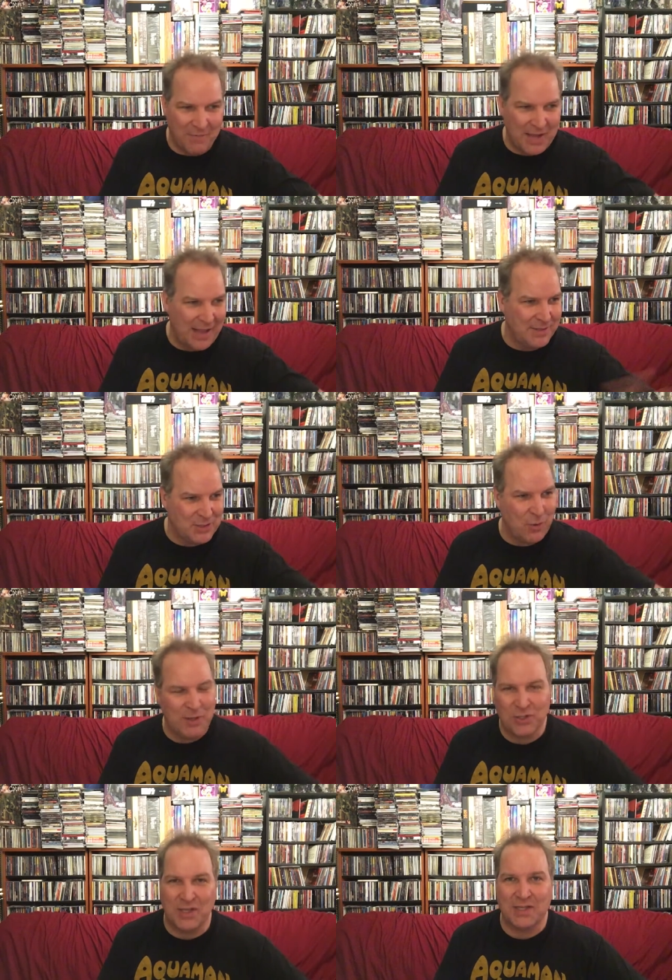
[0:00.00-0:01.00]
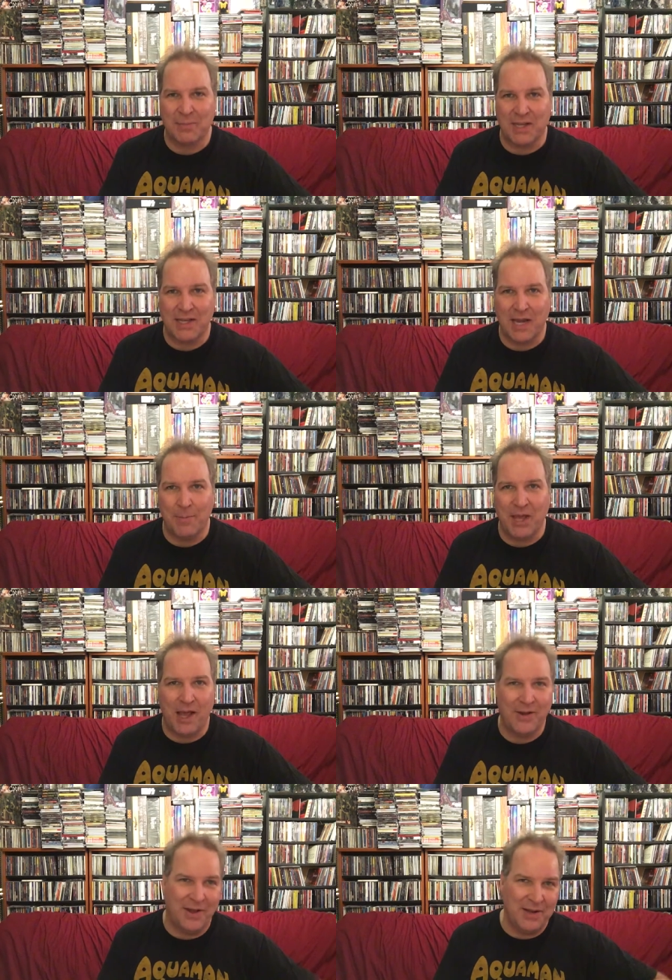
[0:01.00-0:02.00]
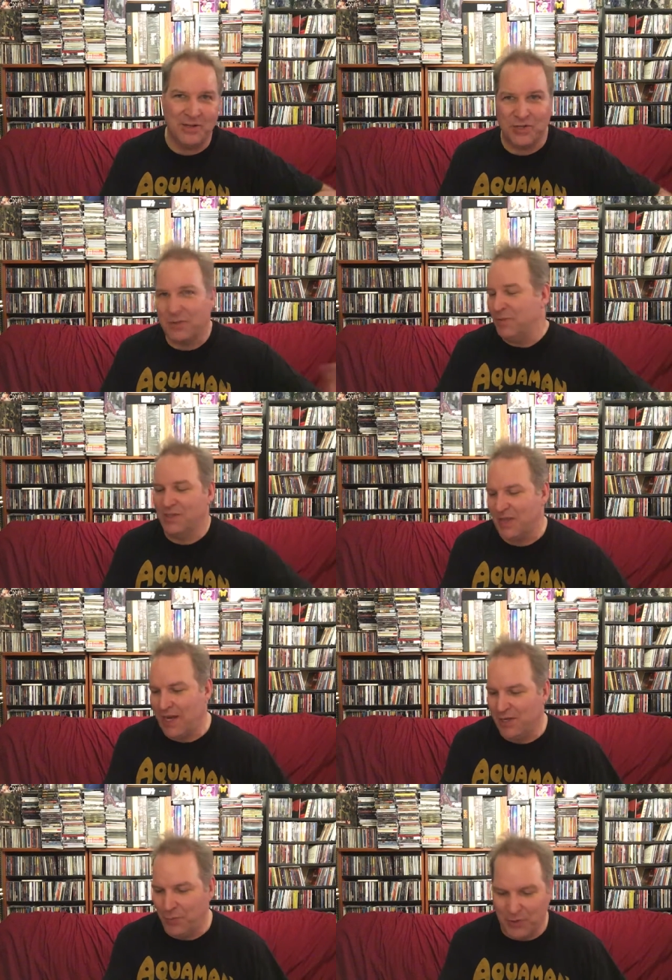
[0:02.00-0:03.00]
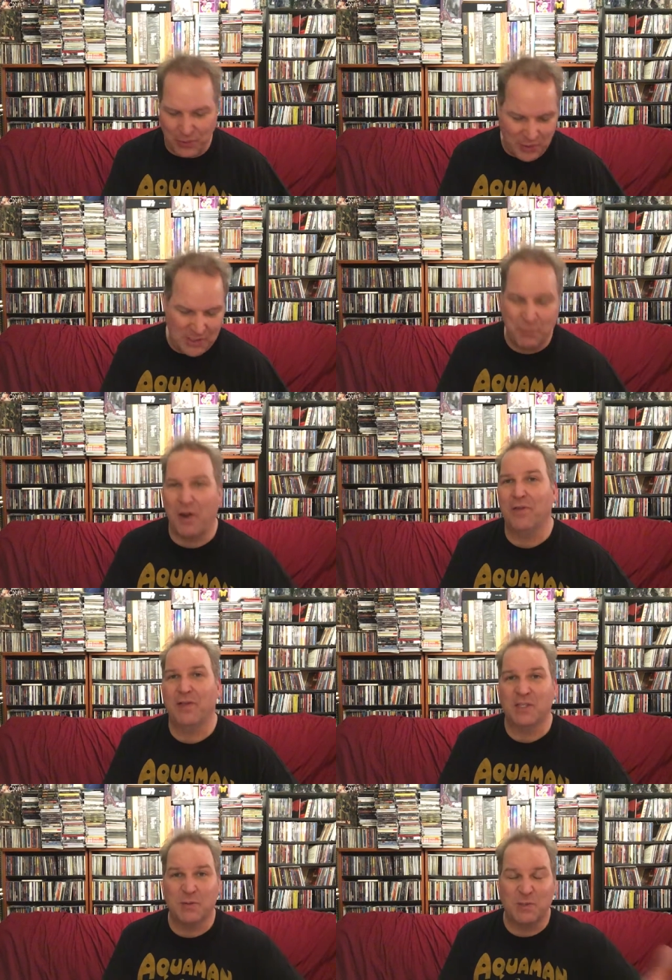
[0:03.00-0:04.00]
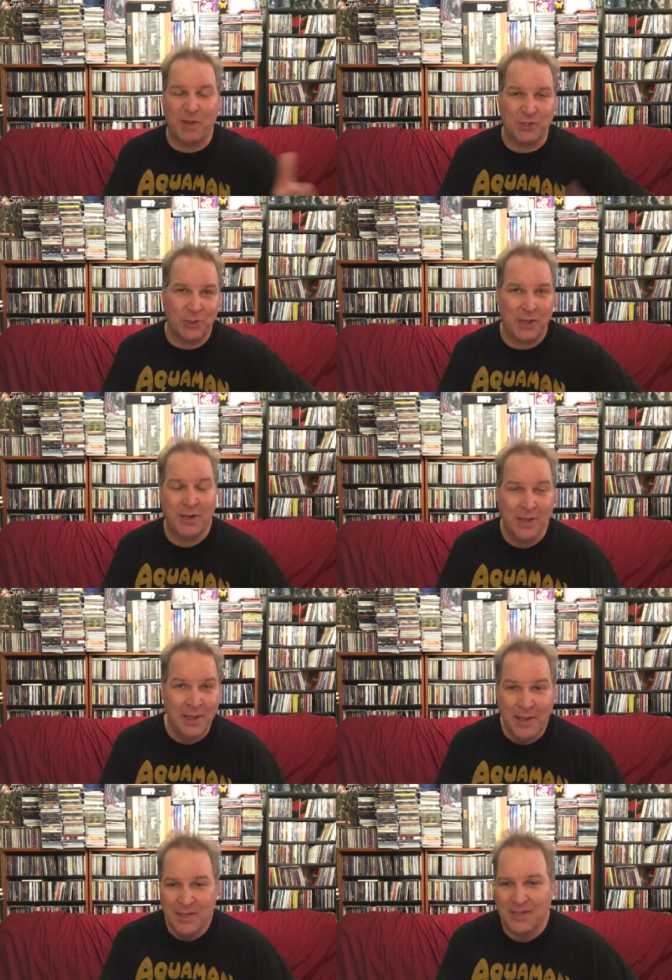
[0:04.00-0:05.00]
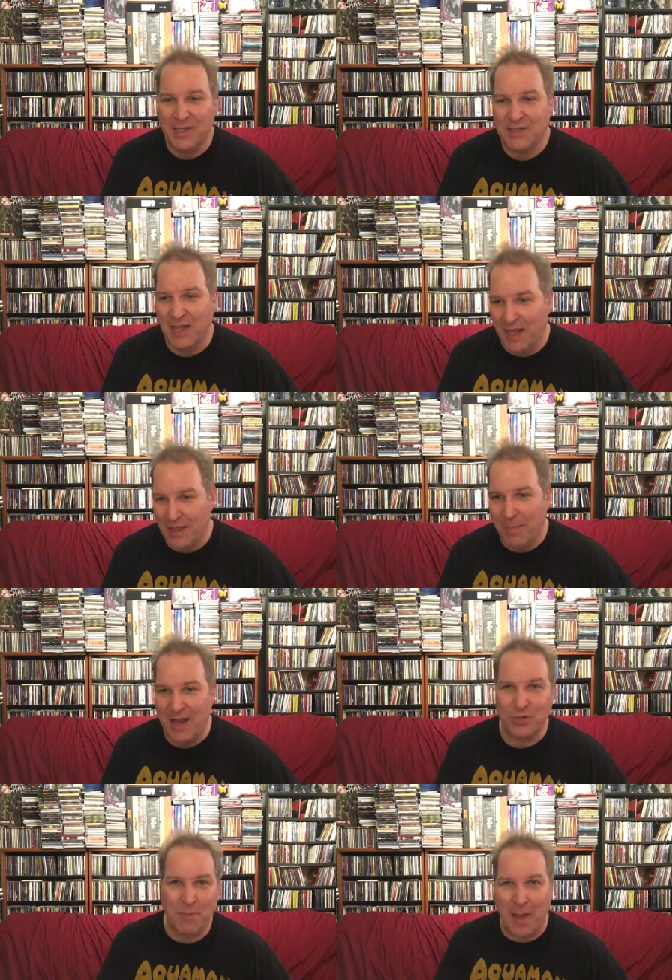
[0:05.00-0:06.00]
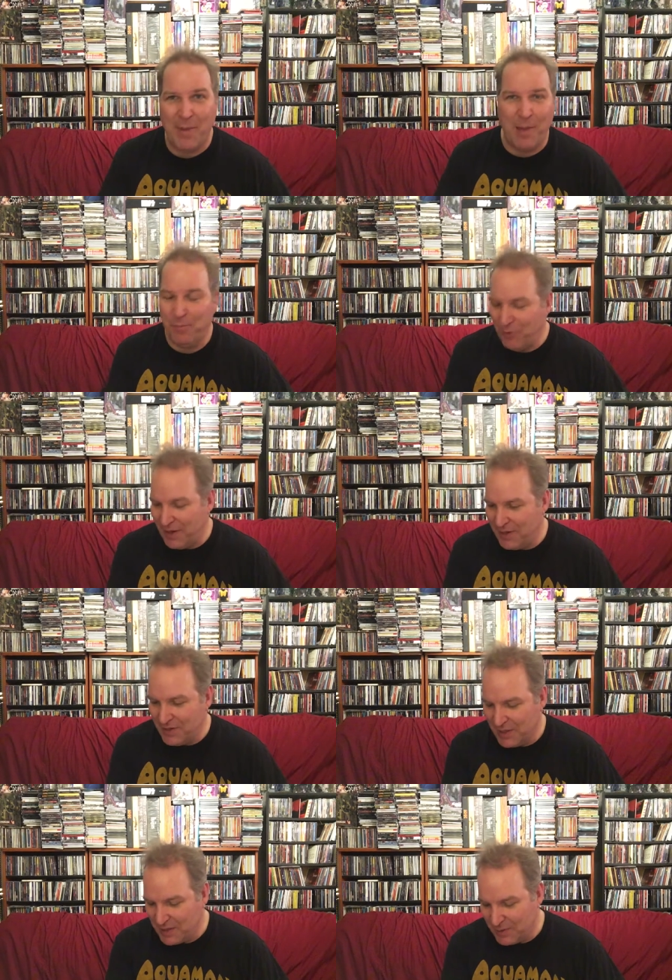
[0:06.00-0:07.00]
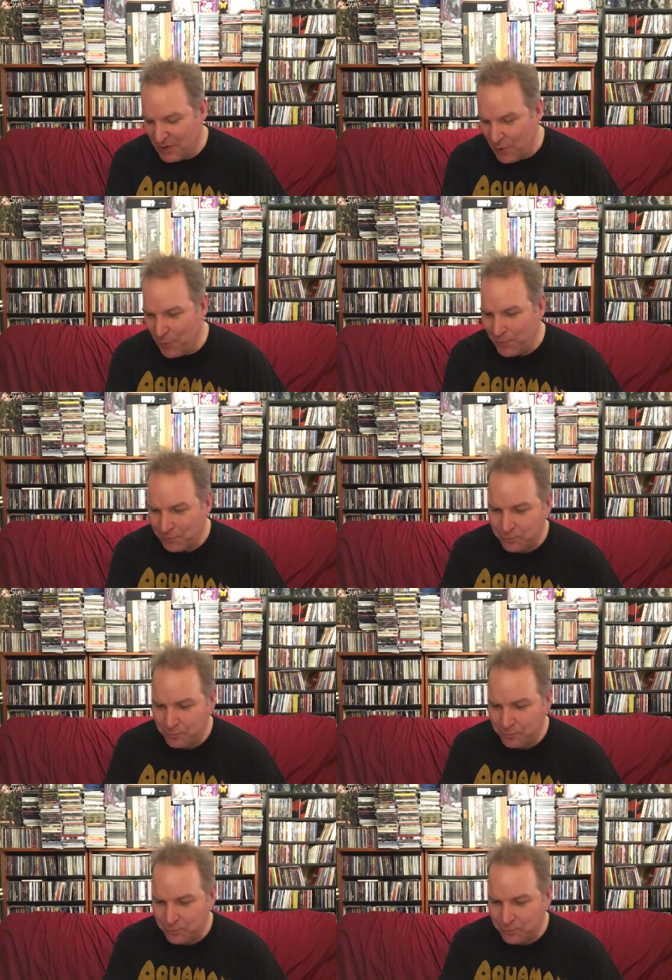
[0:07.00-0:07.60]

God, so much things I'm getting kind of behind on. I just decided to include it as part of this, especially since uh, the Bash and Pop album played into this too